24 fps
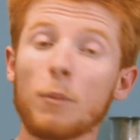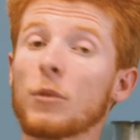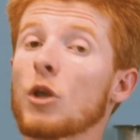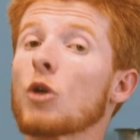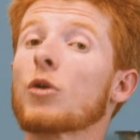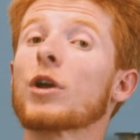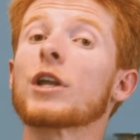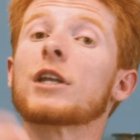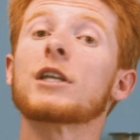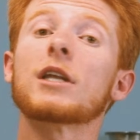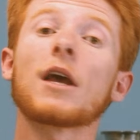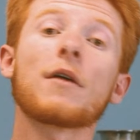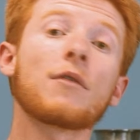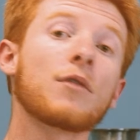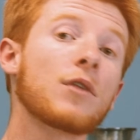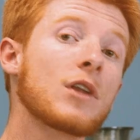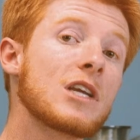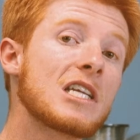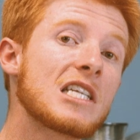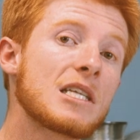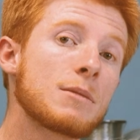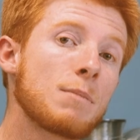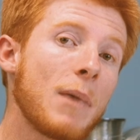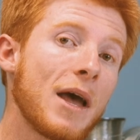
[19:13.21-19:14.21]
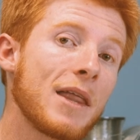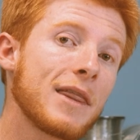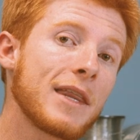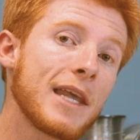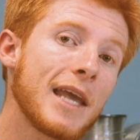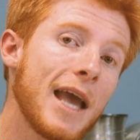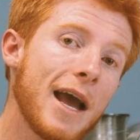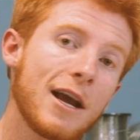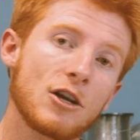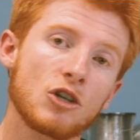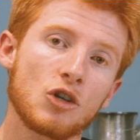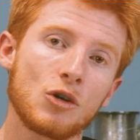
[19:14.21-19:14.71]
You could definitely spend
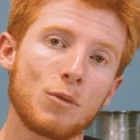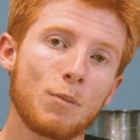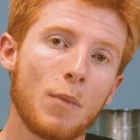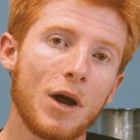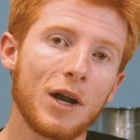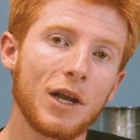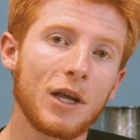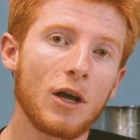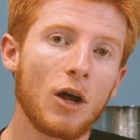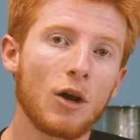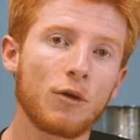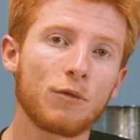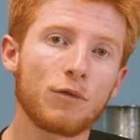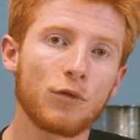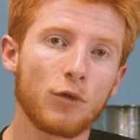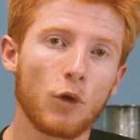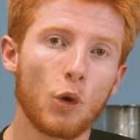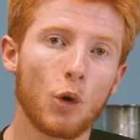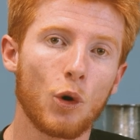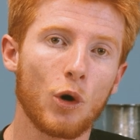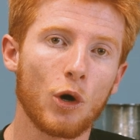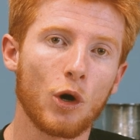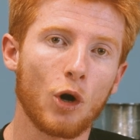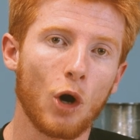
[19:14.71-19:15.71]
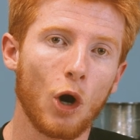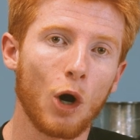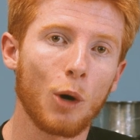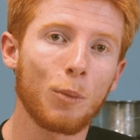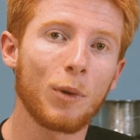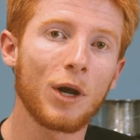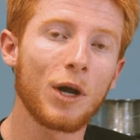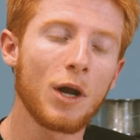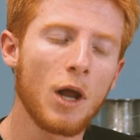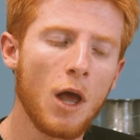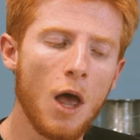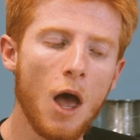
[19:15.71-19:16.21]
the extra money on
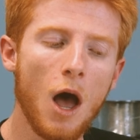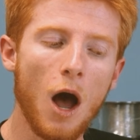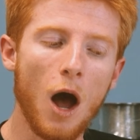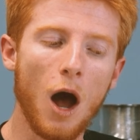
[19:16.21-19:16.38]
fluorocarbon,